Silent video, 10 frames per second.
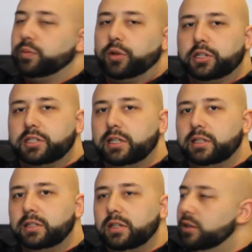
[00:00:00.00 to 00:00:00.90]
monitor,
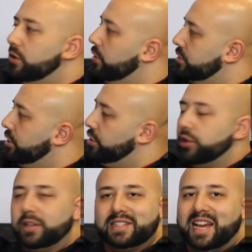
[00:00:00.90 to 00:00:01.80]
also
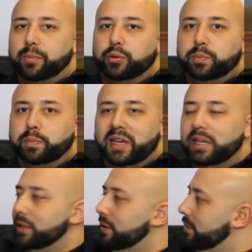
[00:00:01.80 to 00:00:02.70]
known as output B,